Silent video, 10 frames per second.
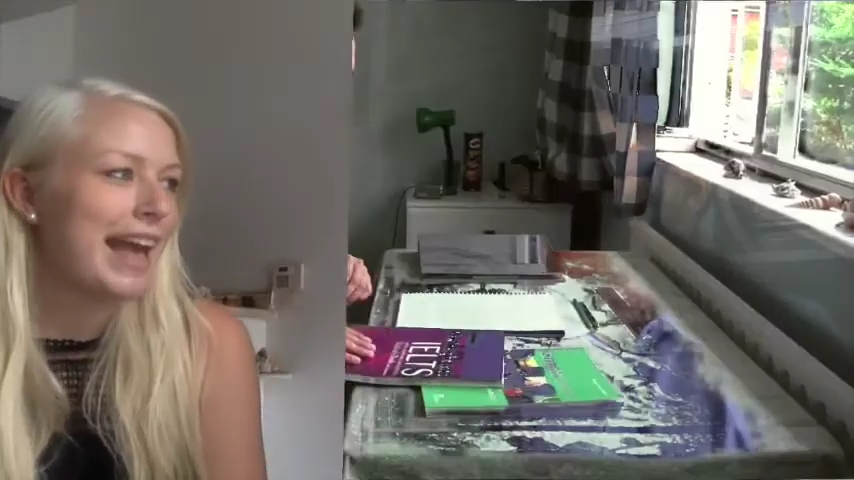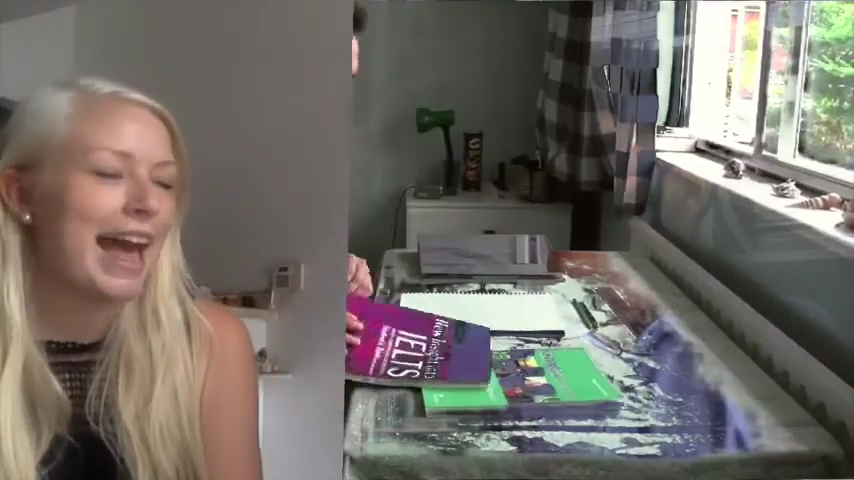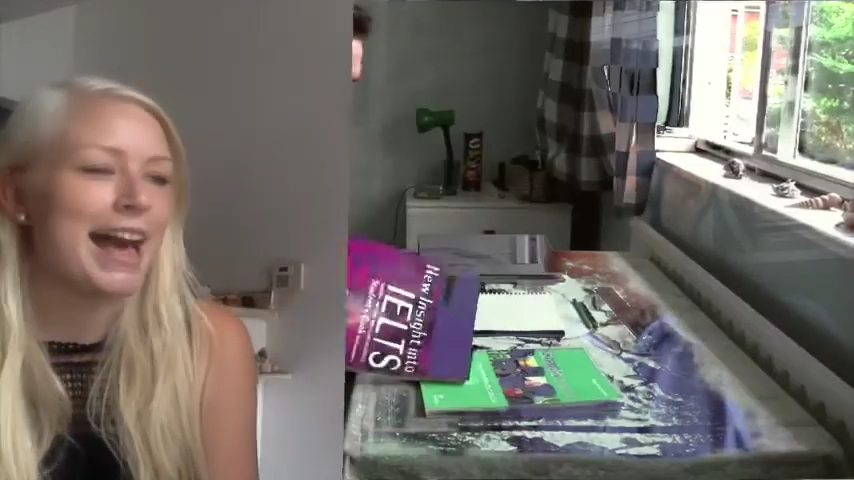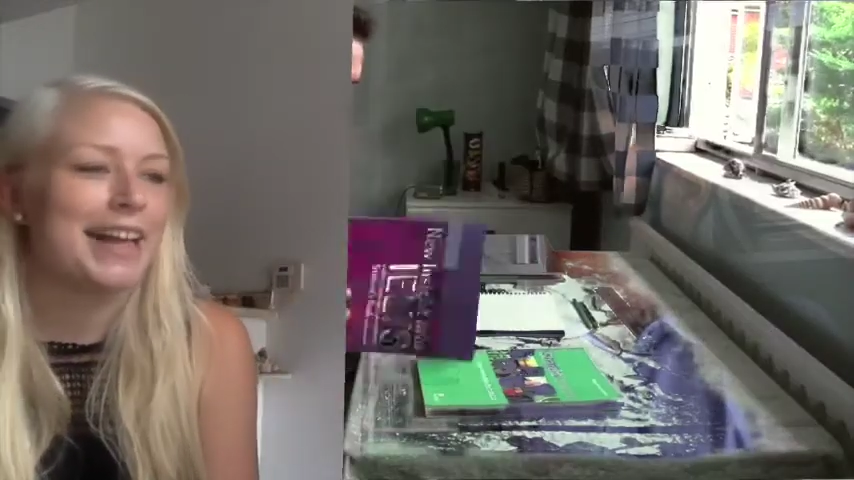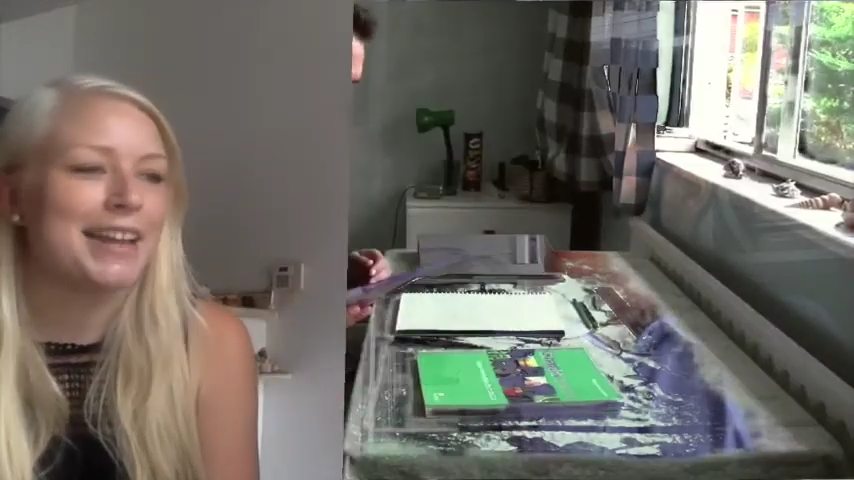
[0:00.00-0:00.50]

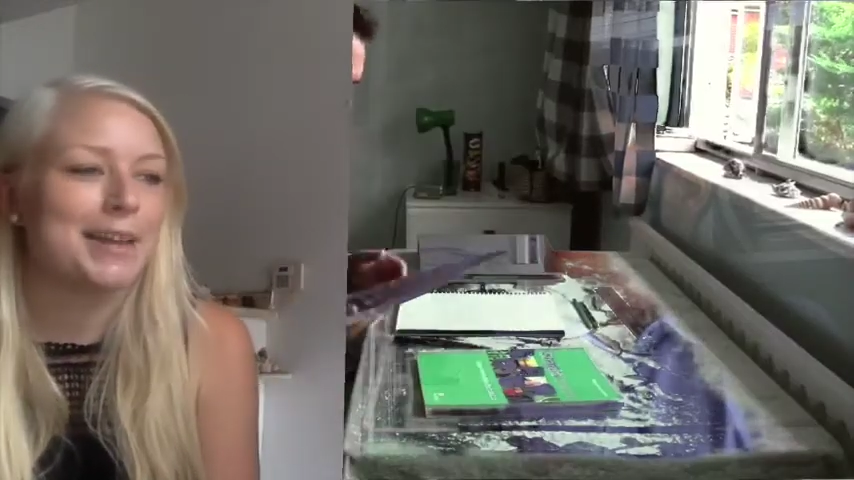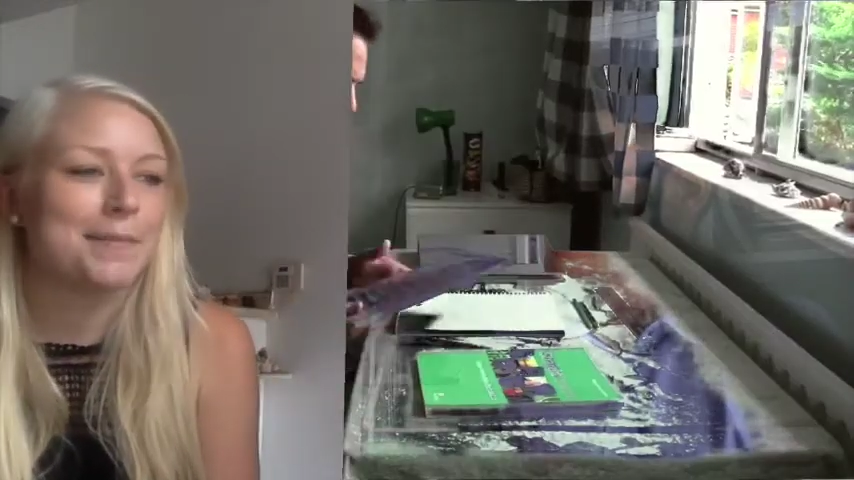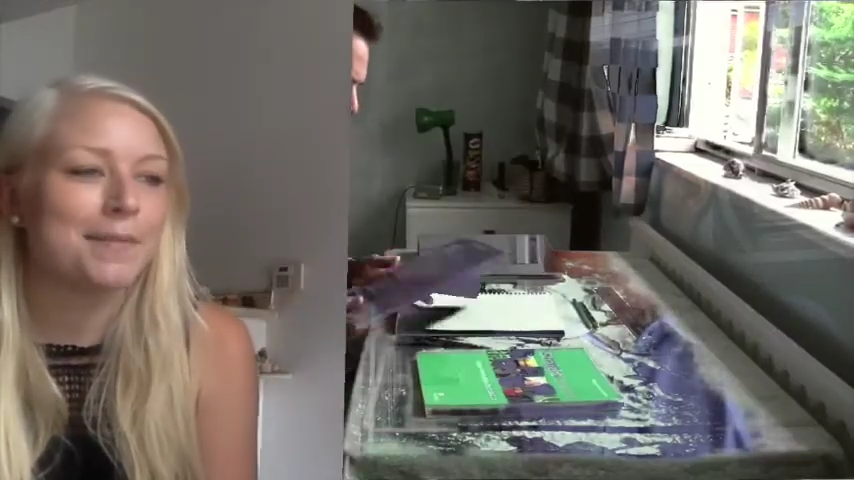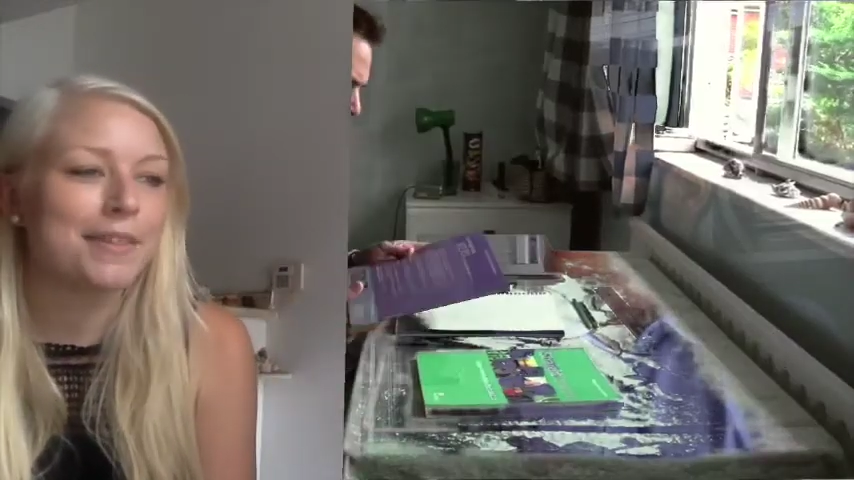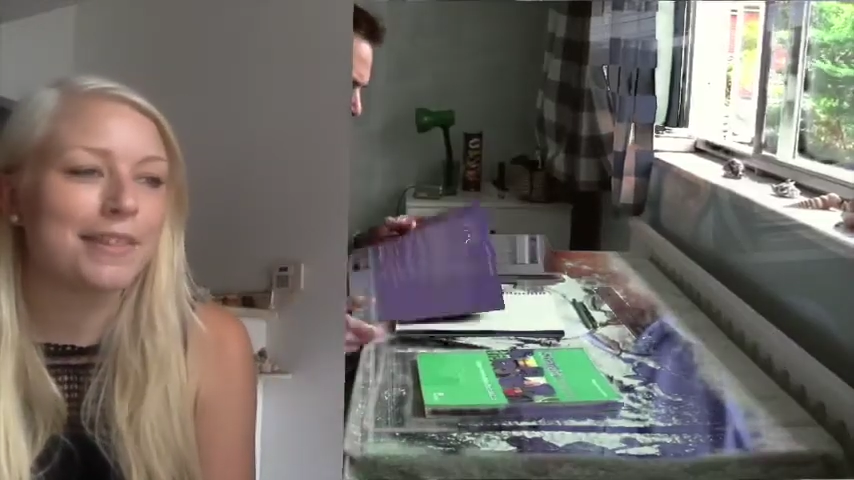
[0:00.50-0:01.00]

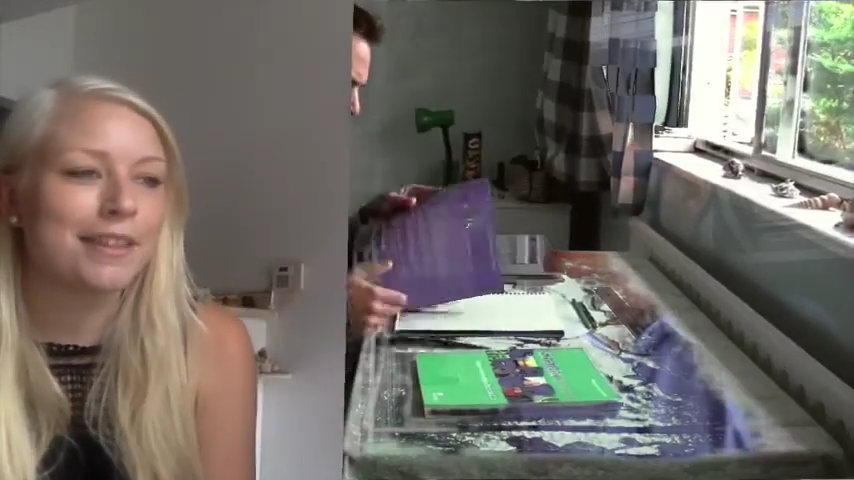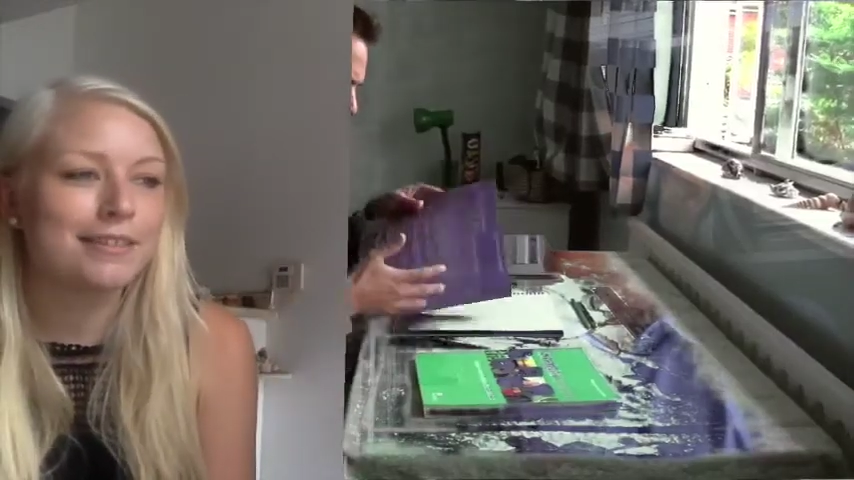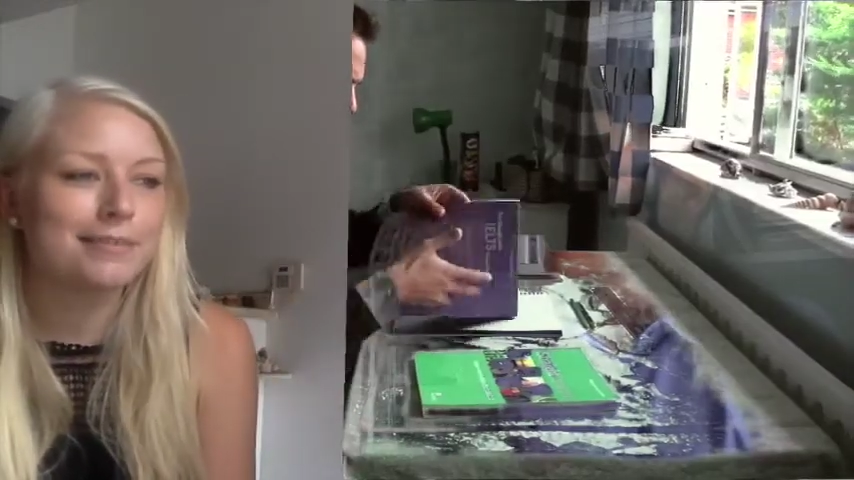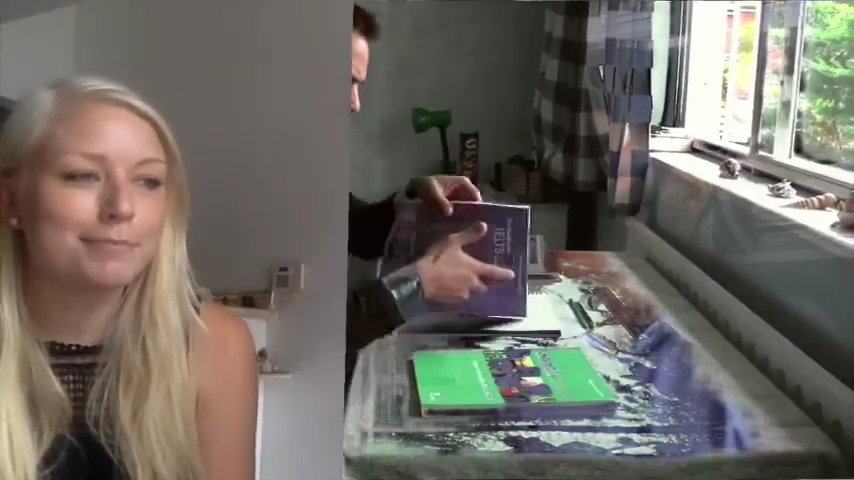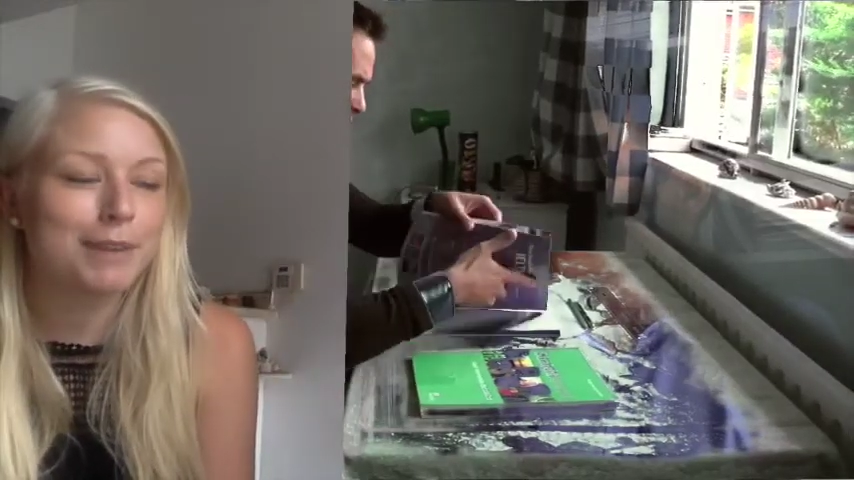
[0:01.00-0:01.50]
And the
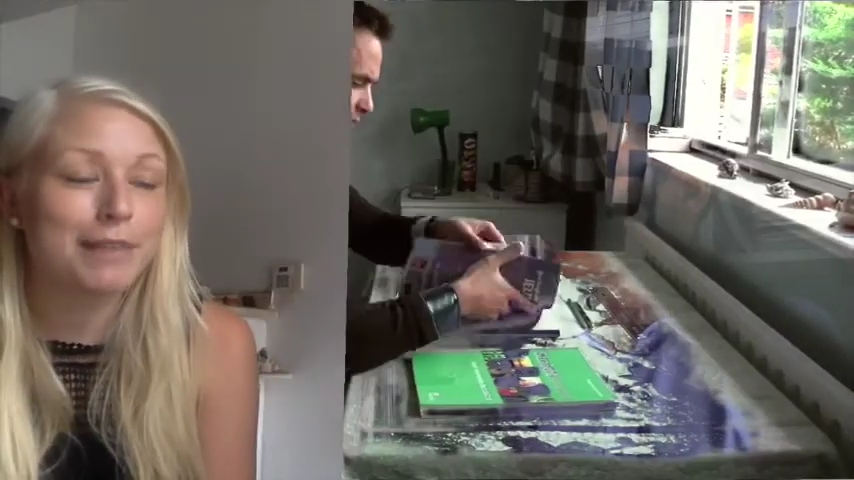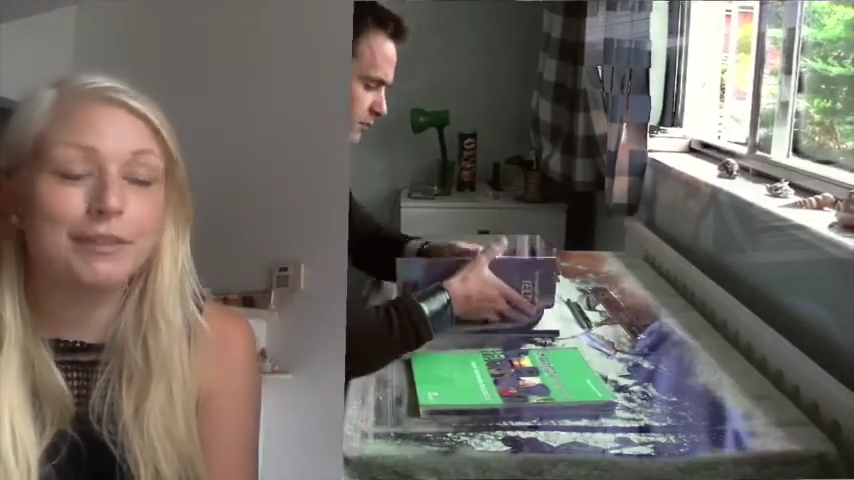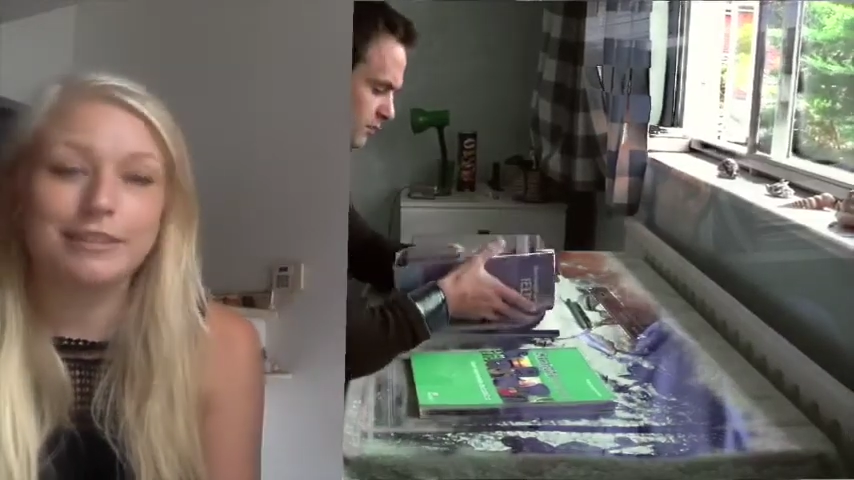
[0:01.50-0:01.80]
breakfast